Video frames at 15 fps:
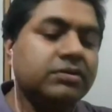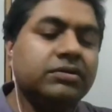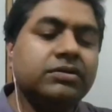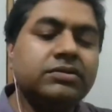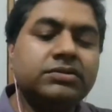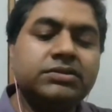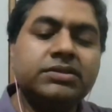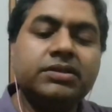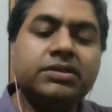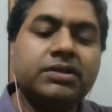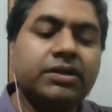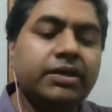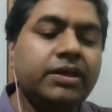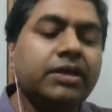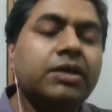uh sir.
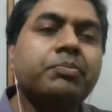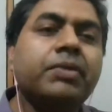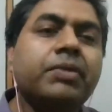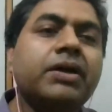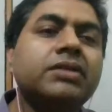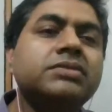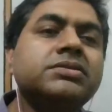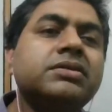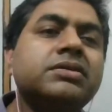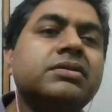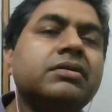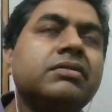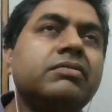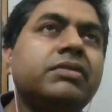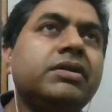A.K. Pal,
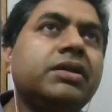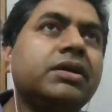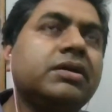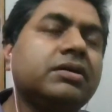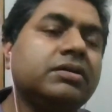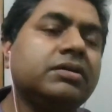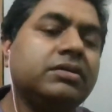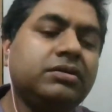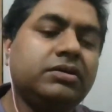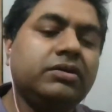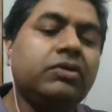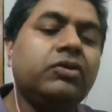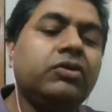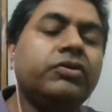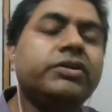sir, will take uh,
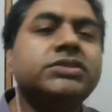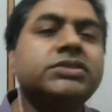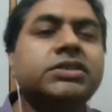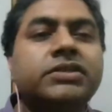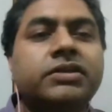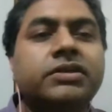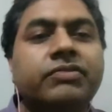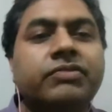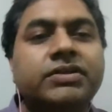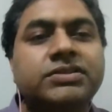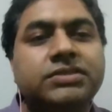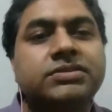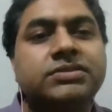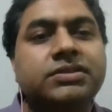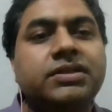on recent
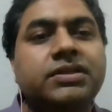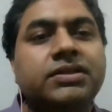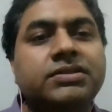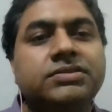advances.